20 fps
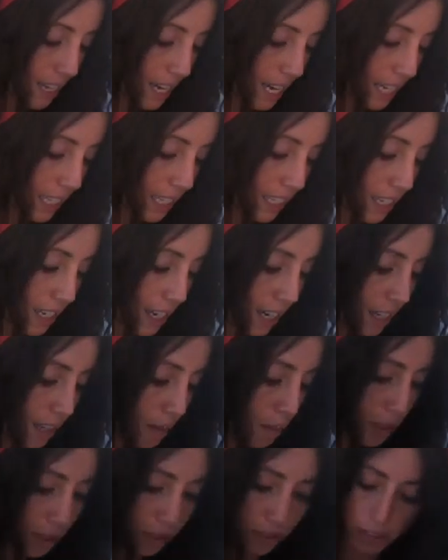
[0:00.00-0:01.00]
and a tiny
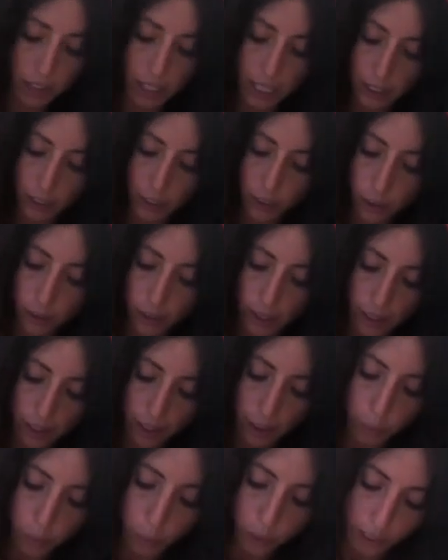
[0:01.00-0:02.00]
bit of yellow, and that
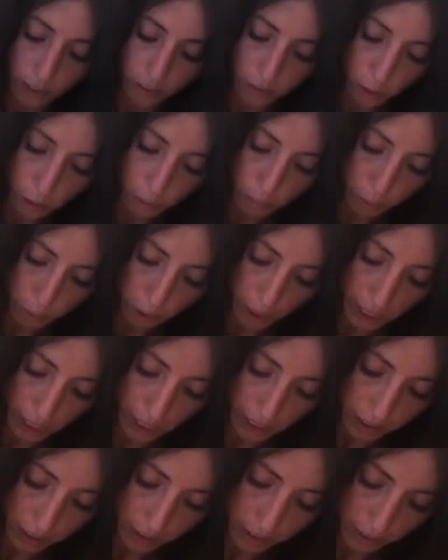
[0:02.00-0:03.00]
will give you brown.